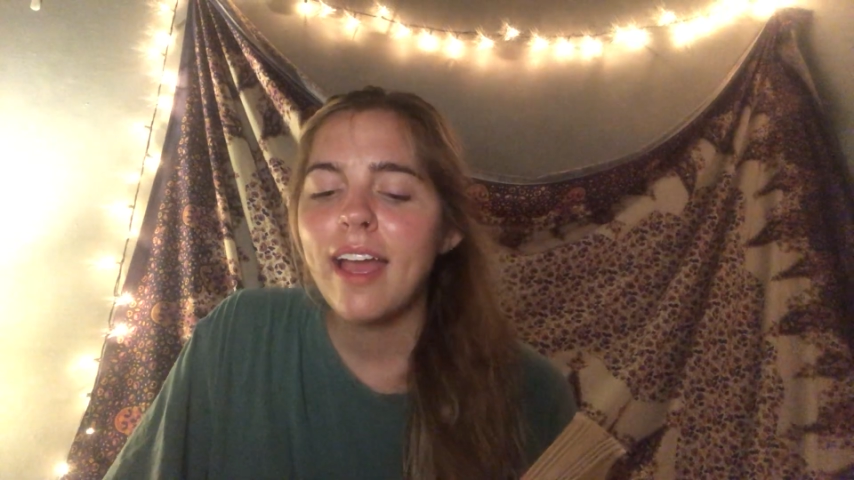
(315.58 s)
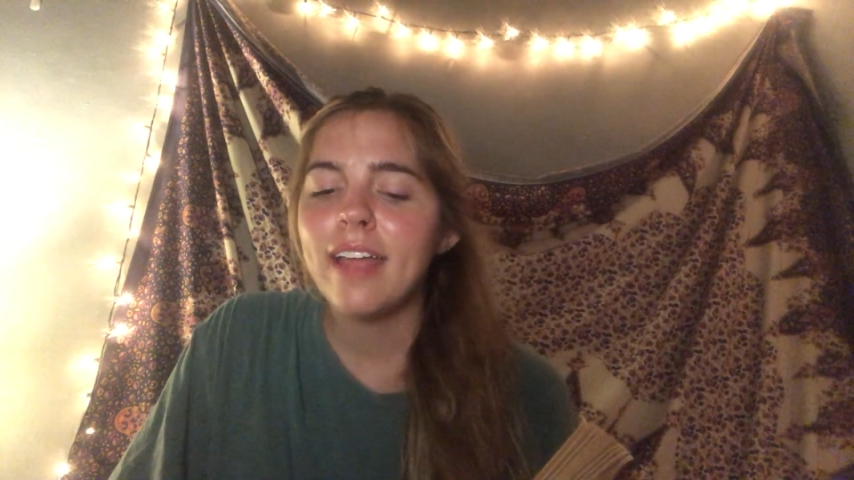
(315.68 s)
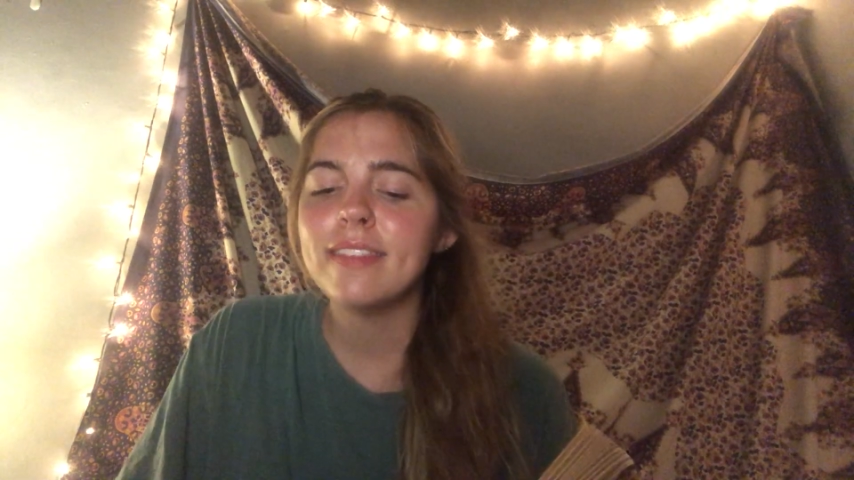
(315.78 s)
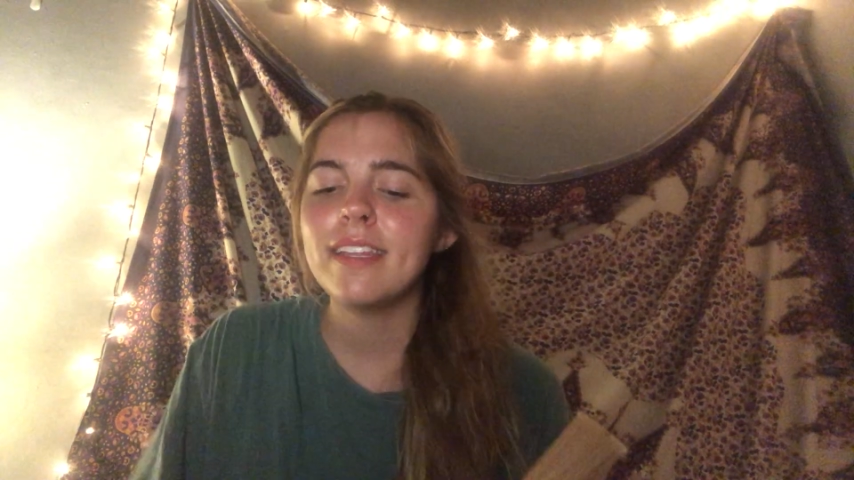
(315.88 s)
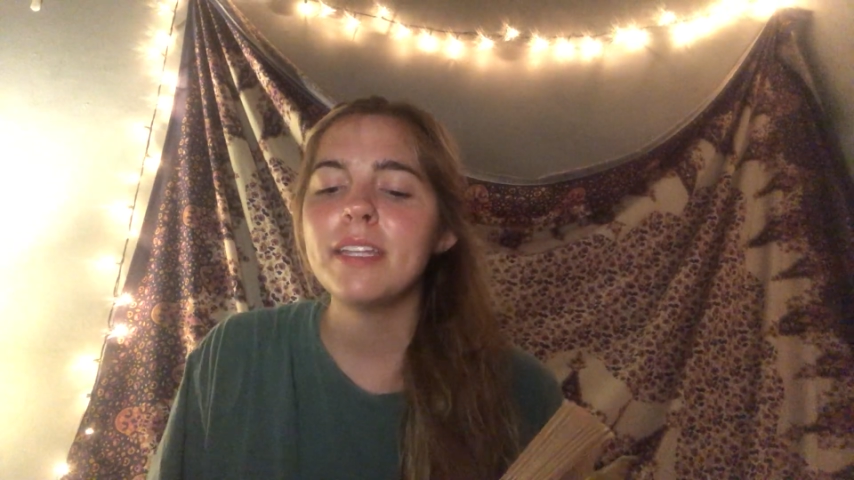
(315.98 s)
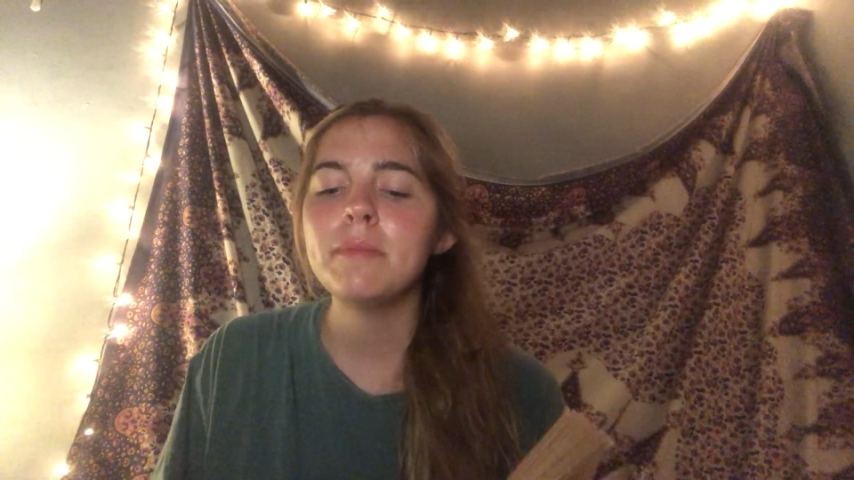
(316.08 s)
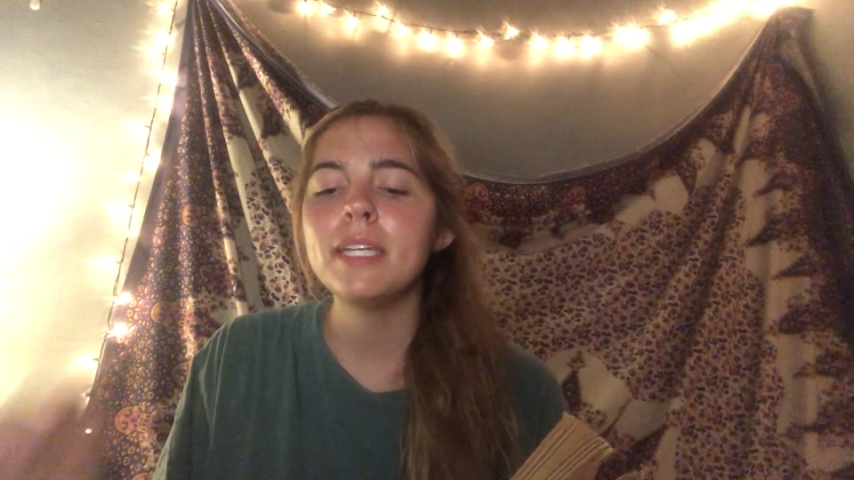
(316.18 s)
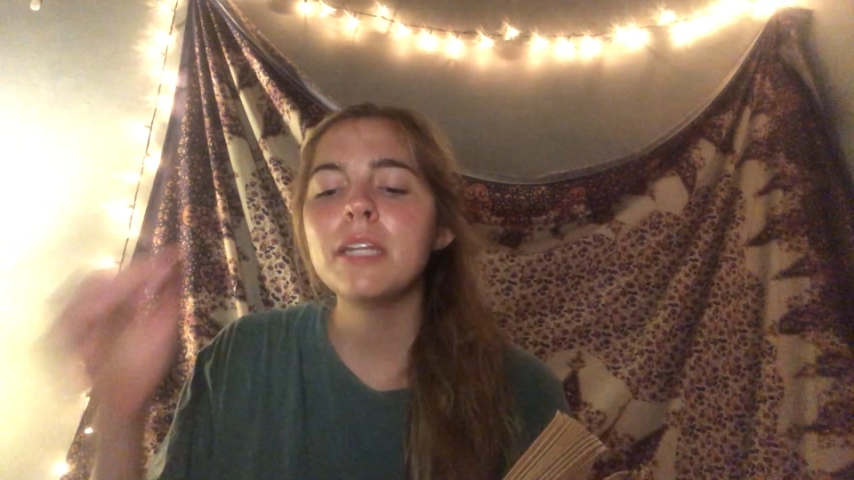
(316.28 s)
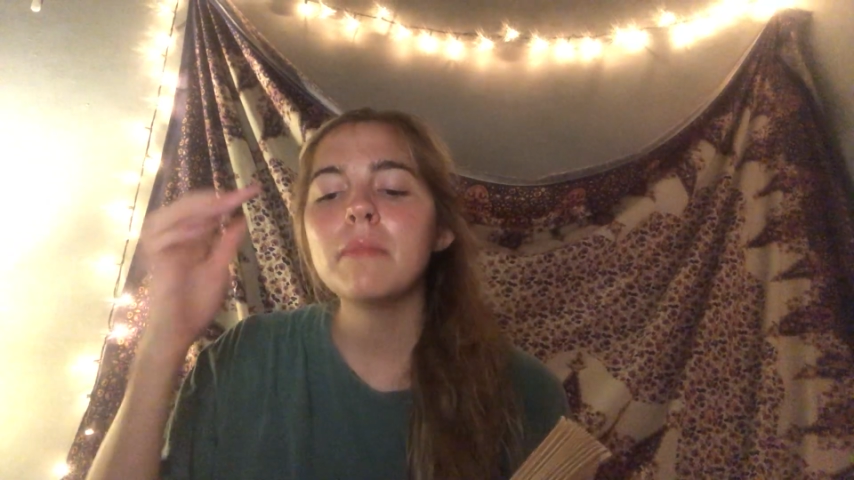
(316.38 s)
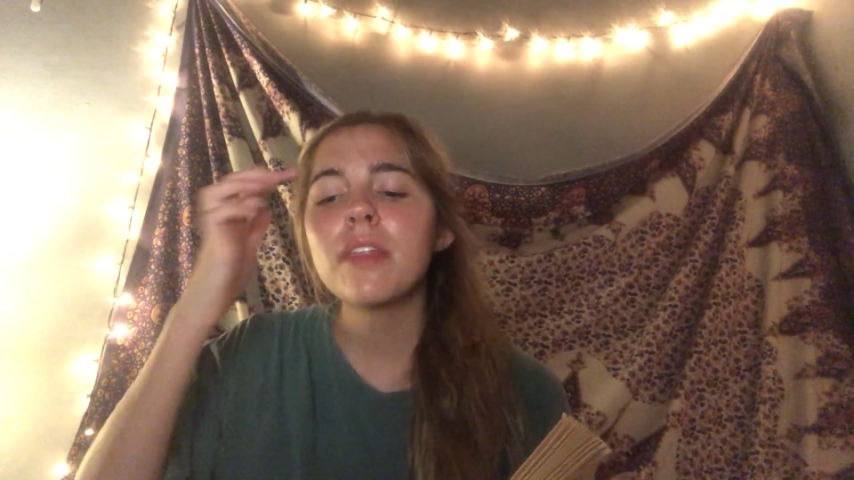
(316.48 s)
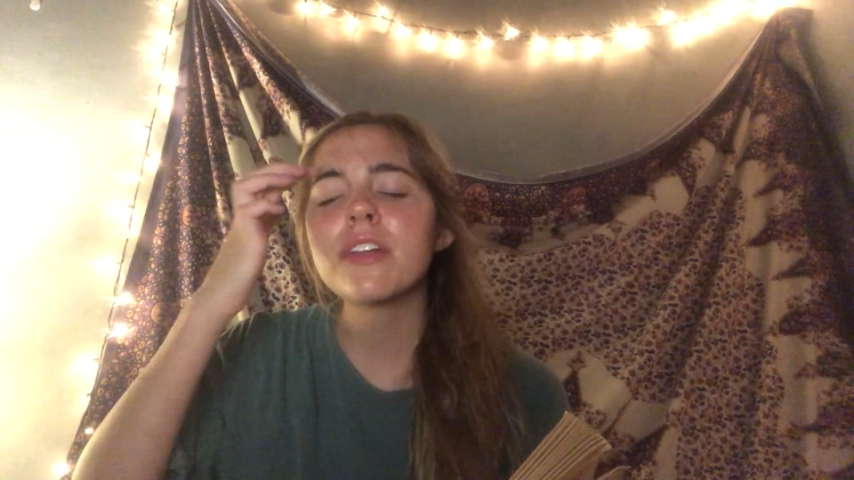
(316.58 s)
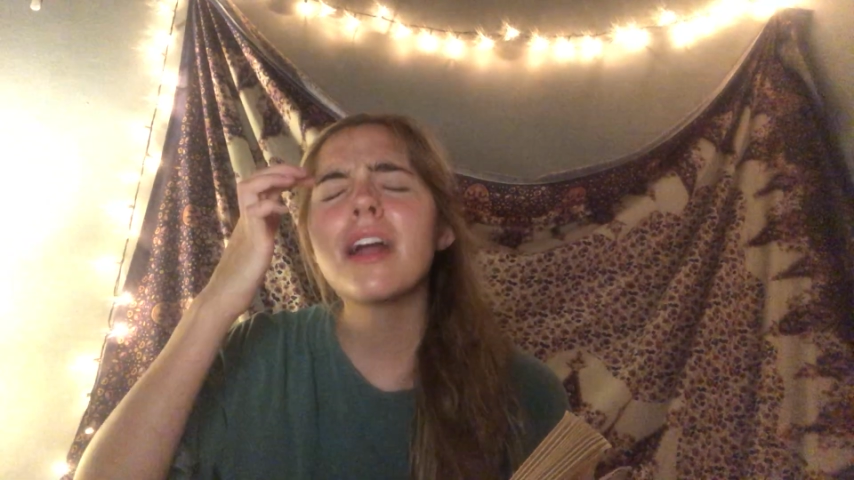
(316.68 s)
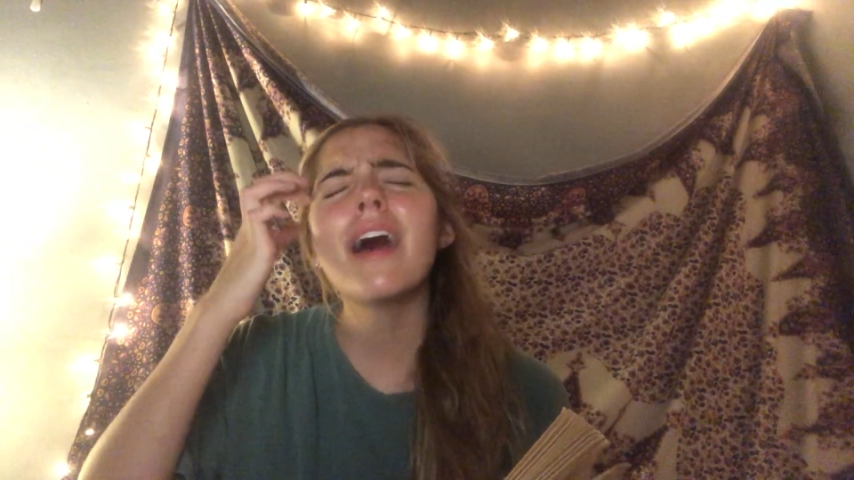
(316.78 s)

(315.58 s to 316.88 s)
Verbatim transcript: And then me and mother